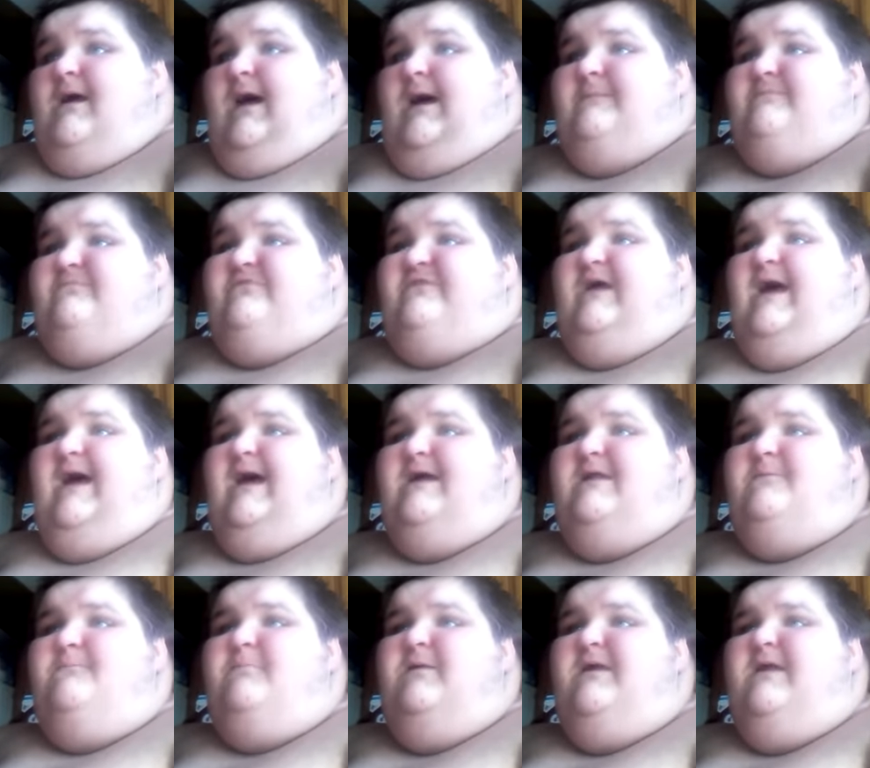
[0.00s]
I'm
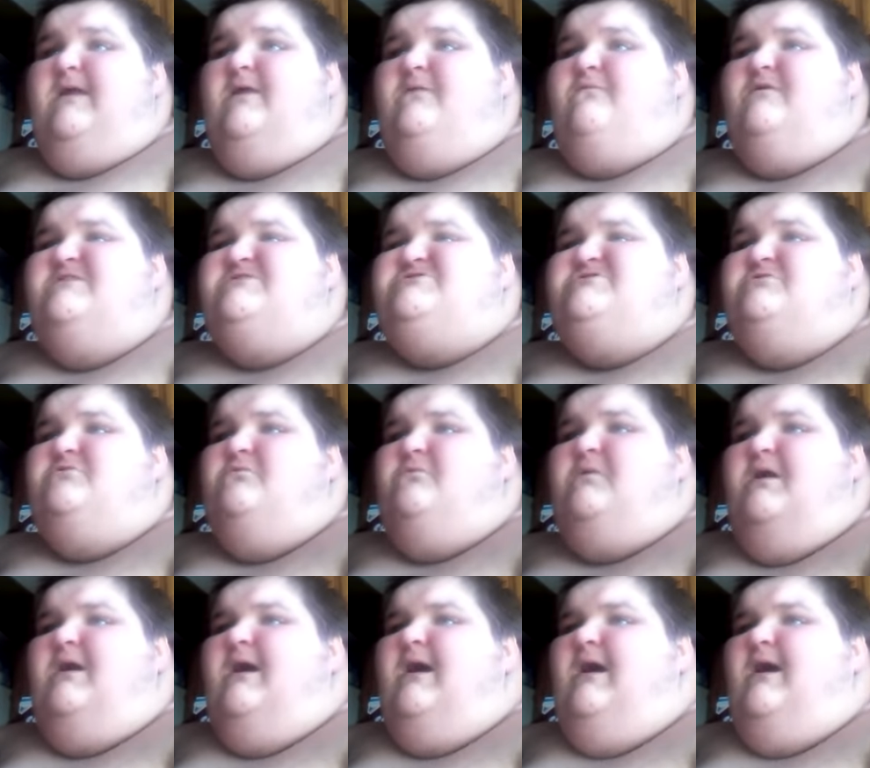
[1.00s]
tired of being what you
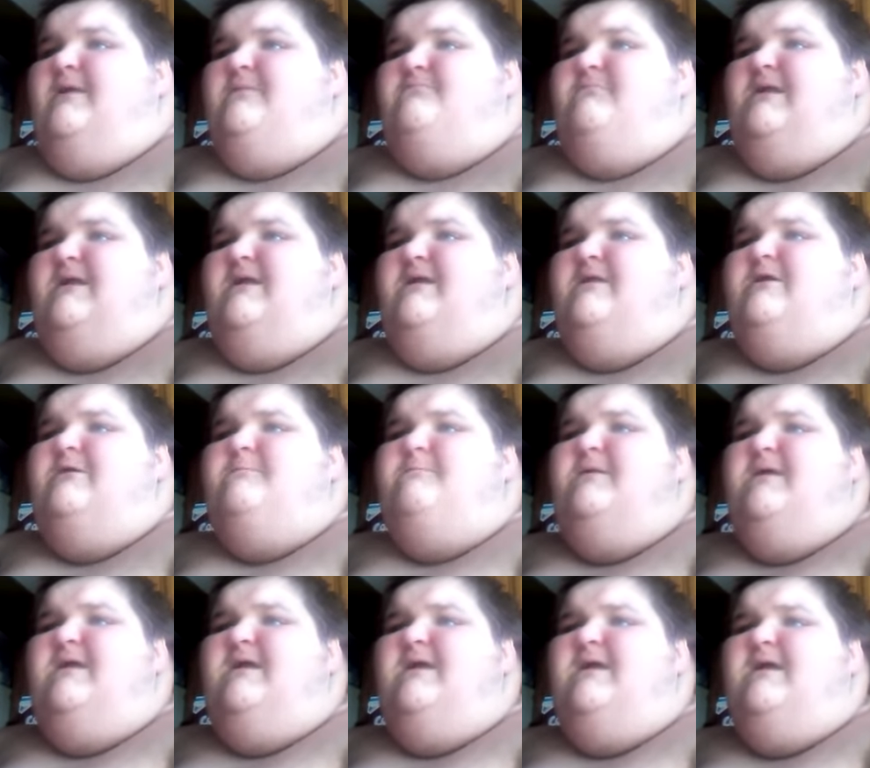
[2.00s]
want me to
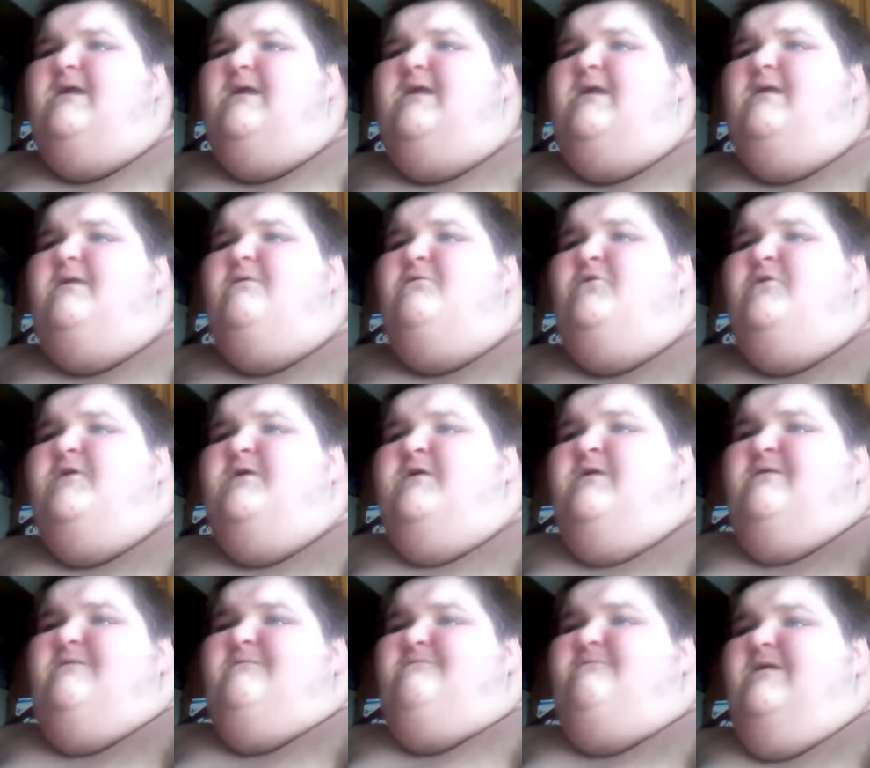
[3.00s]
be.
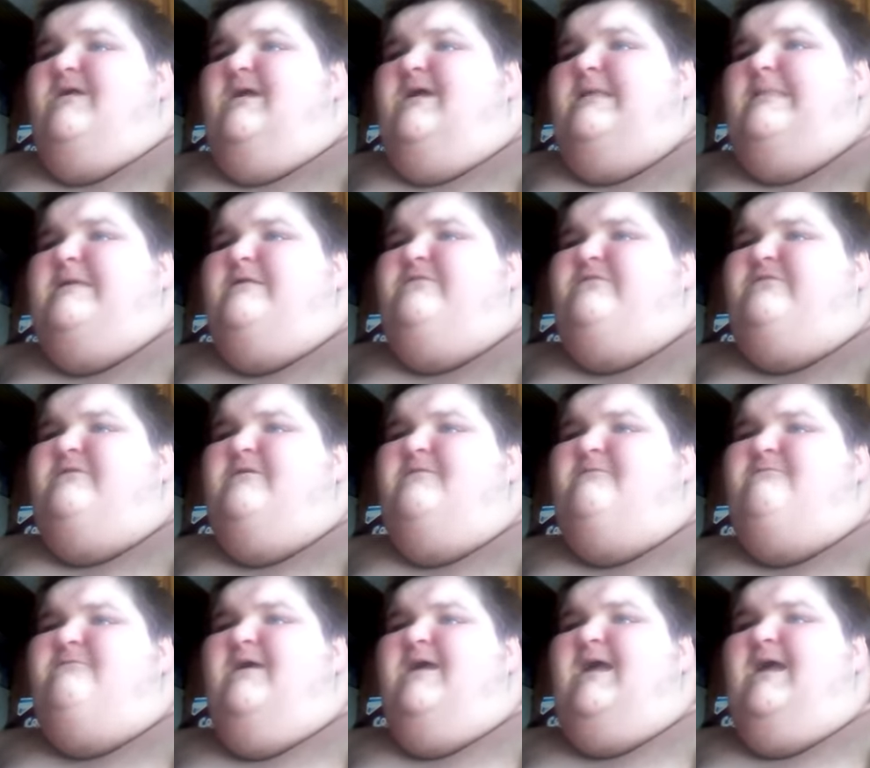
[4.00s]
Feeling so
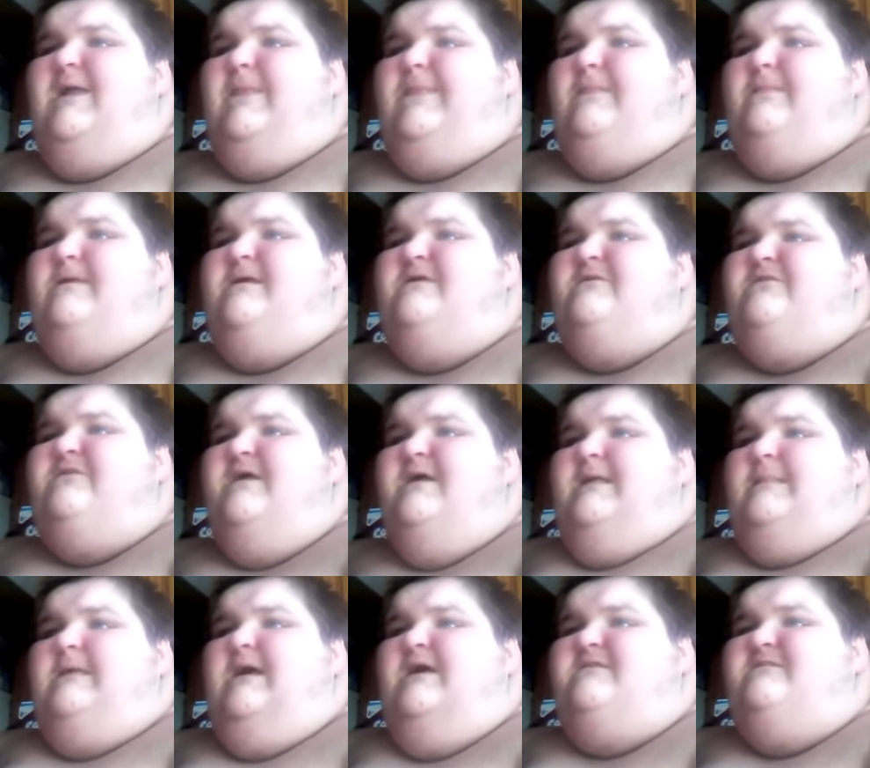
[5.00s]
faithless,
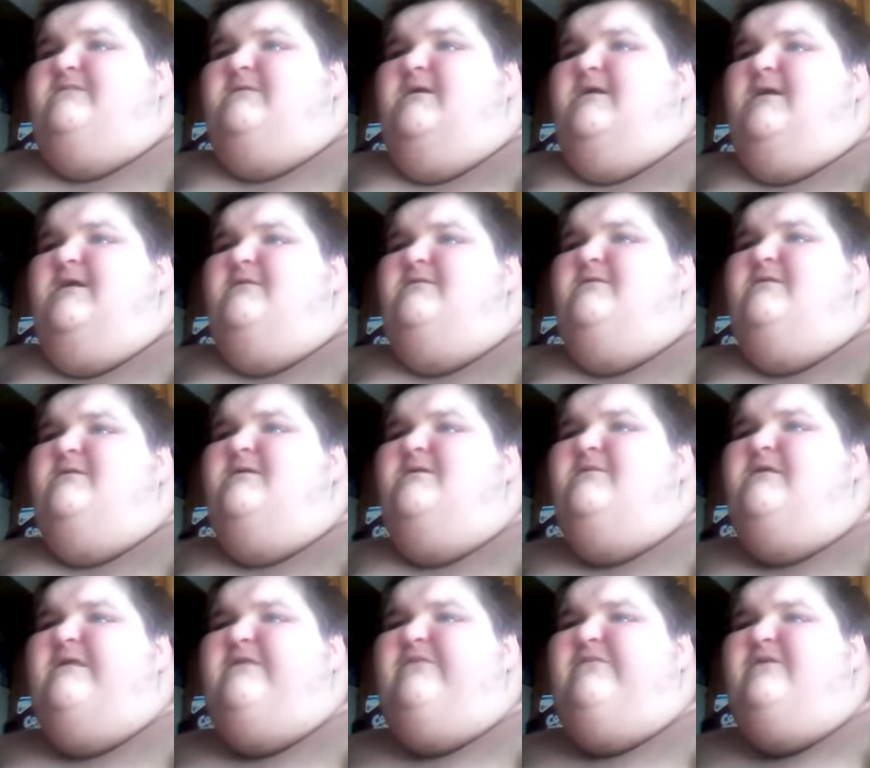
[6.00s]
lost under
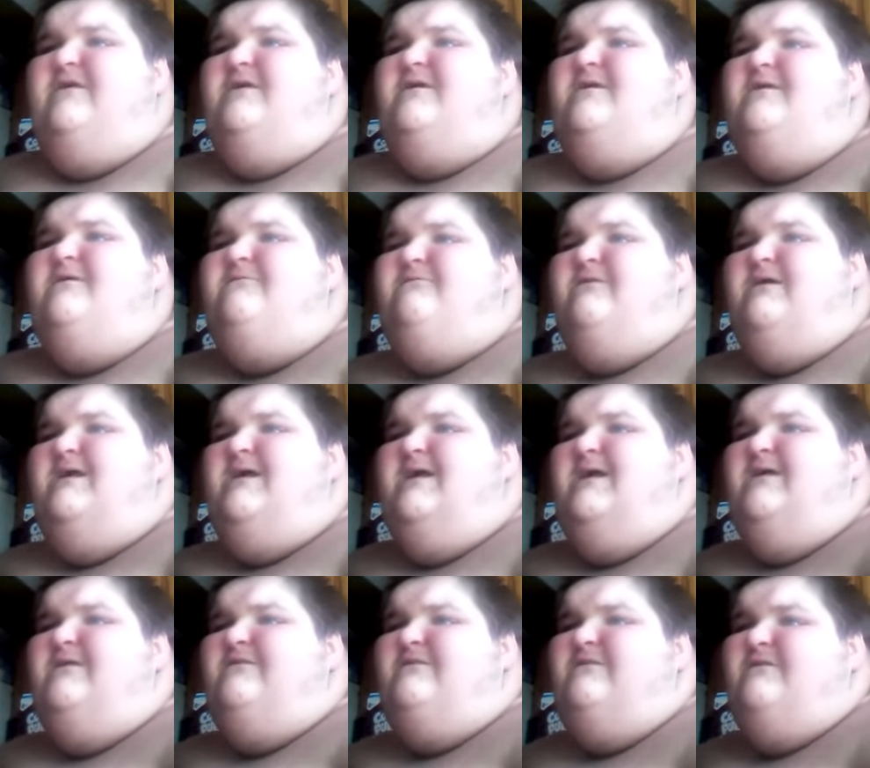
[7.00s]
the
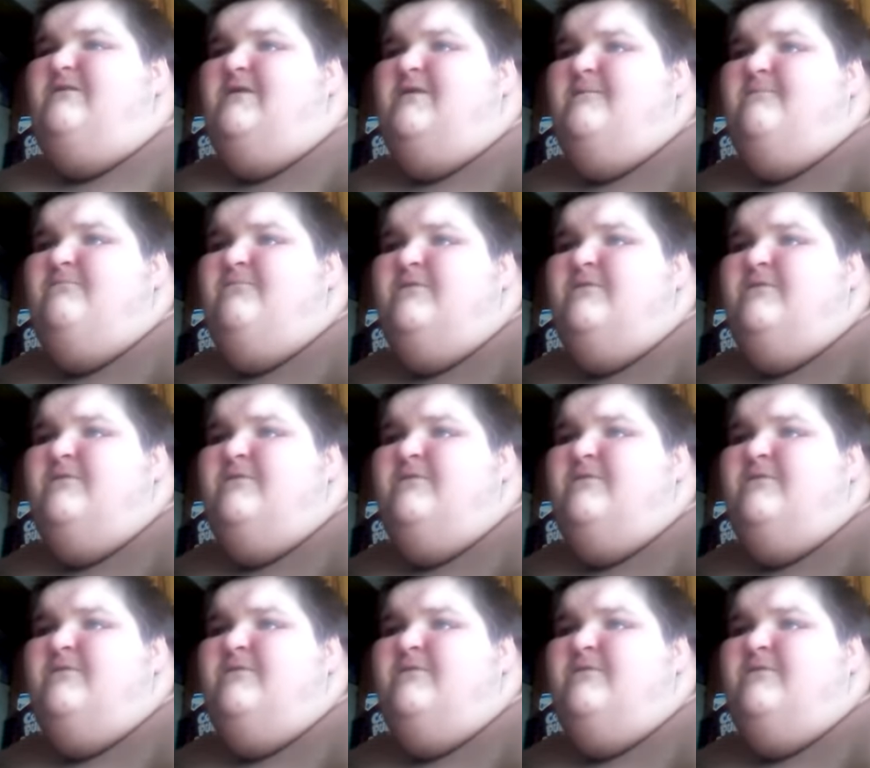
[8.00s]
surface.